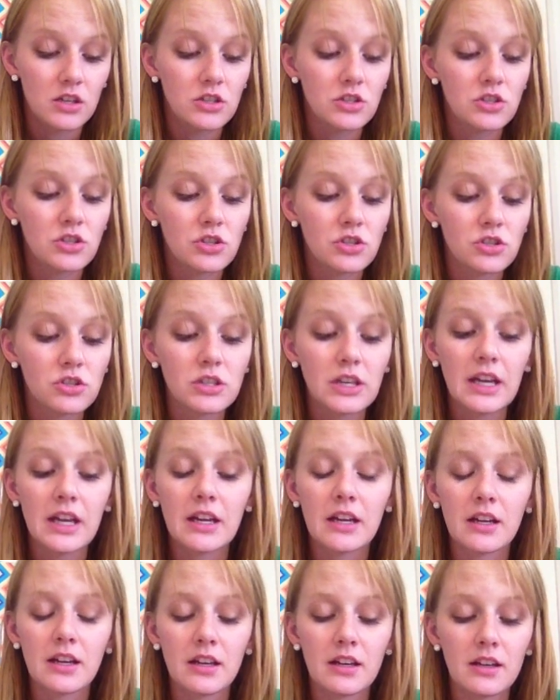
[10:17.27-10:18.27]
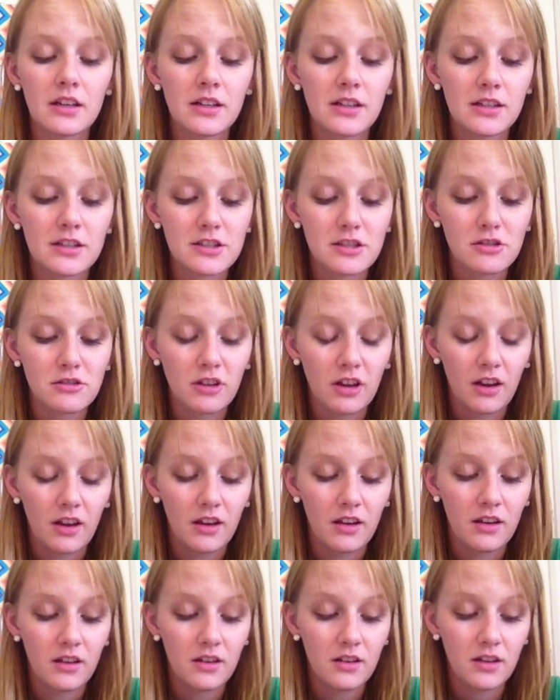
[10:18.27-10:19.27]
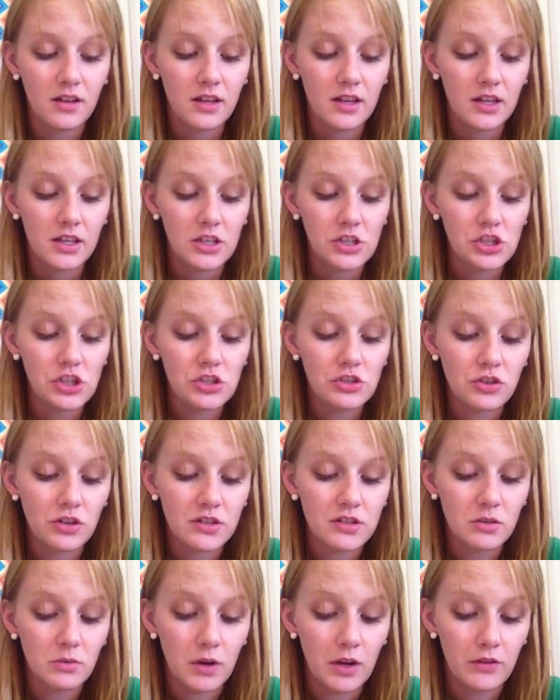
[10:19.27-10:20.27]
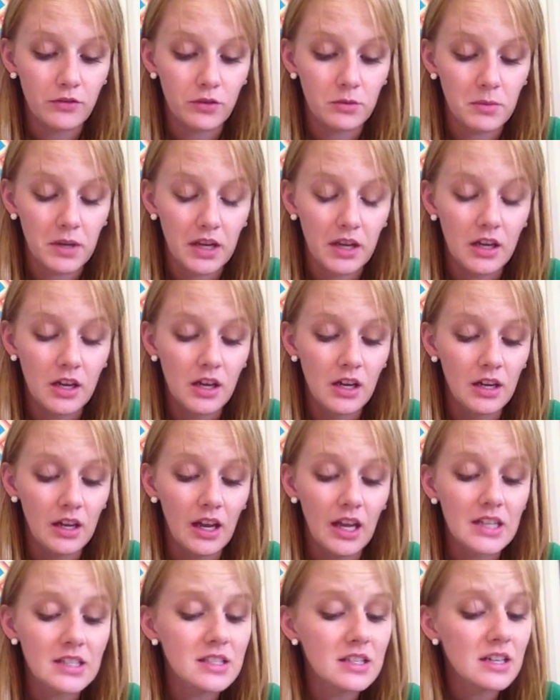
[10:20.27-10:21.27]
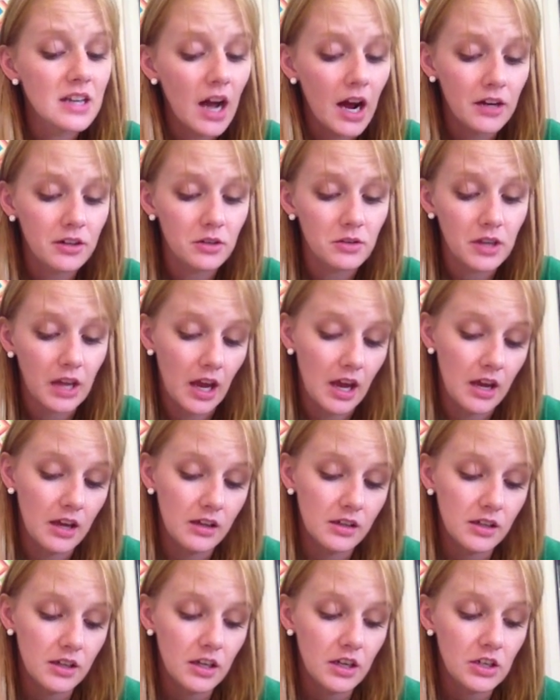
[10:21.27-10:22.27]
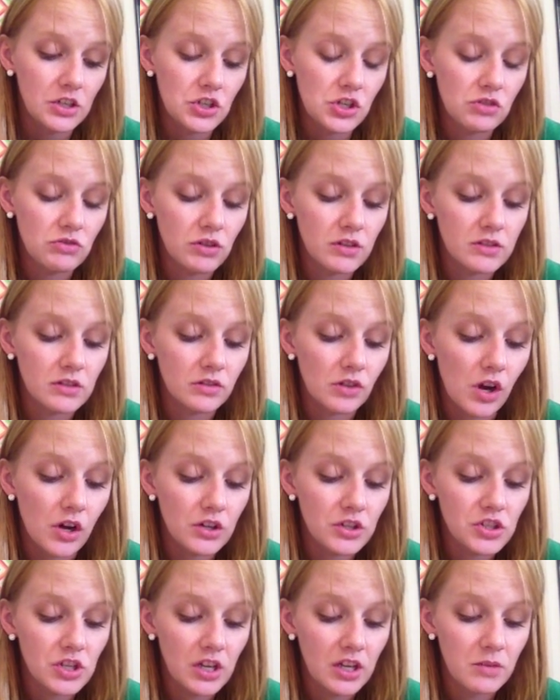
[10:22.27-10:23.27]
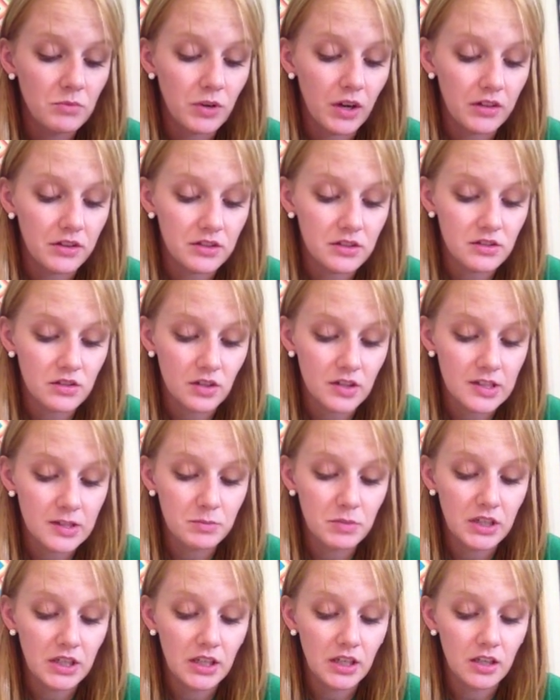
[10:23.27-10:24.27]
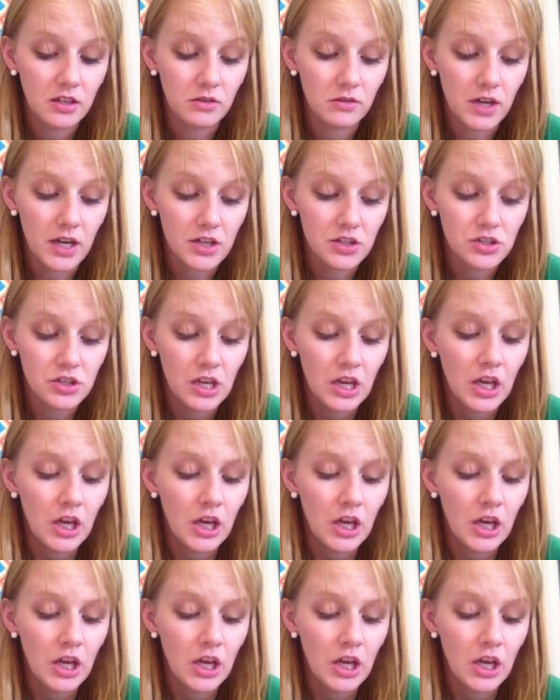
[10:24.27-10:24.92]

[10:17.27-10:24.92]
Shh, Hannah, it's okay. She jerks away from me. It's not okay. She draws a long, shaky breath and starts speaking in a rush.